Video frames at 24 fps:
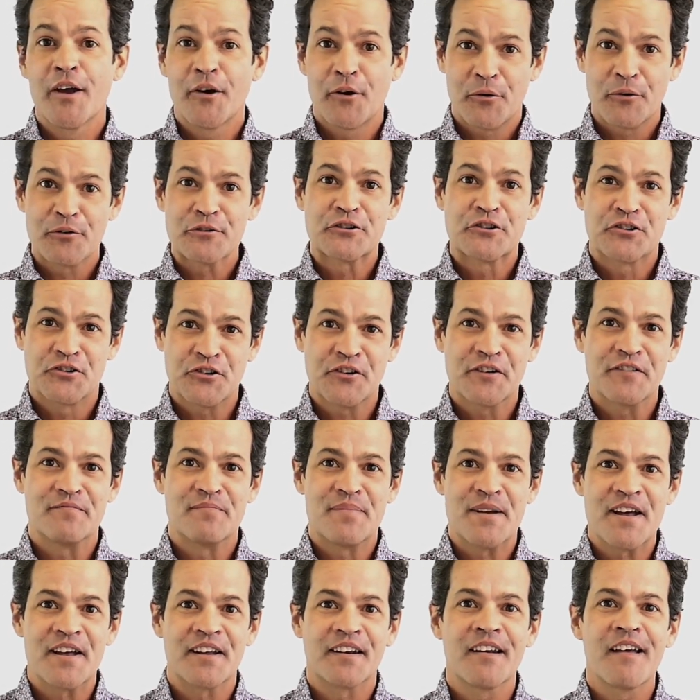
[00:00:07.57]
or should have
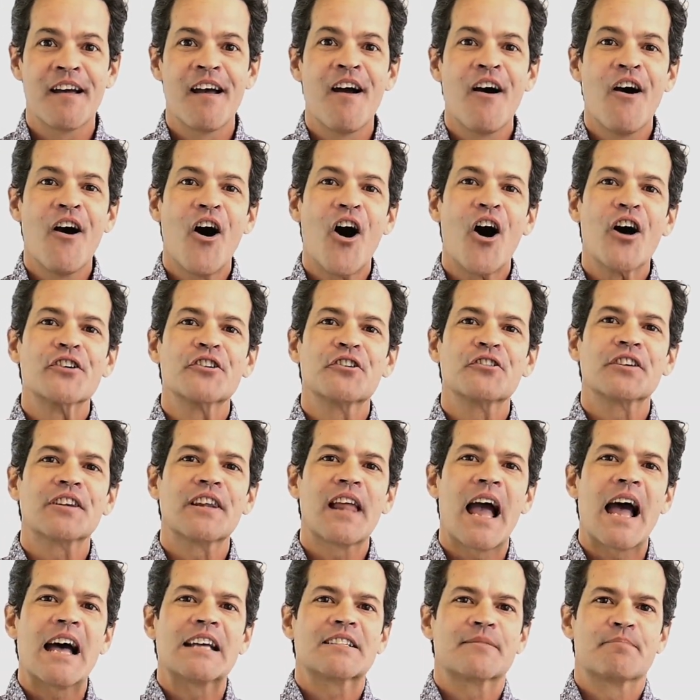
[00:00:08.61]
been, on your
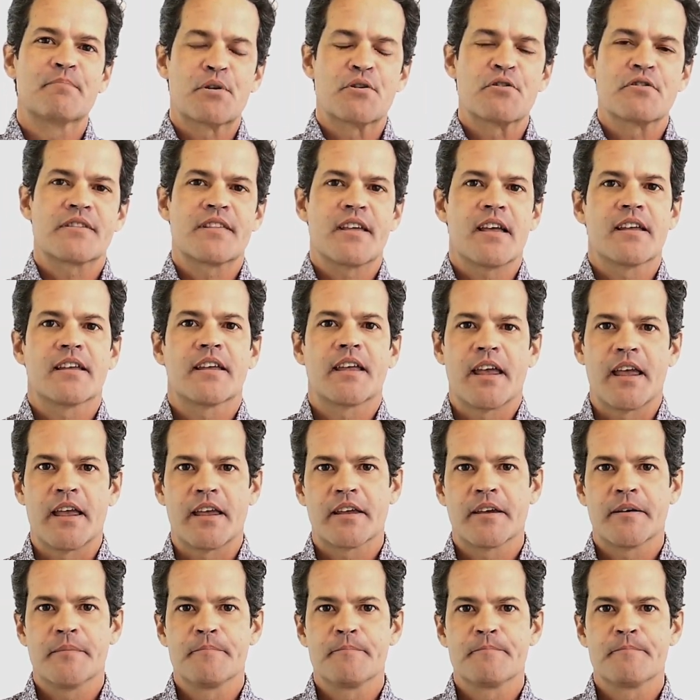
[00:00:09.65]
last birthday cake.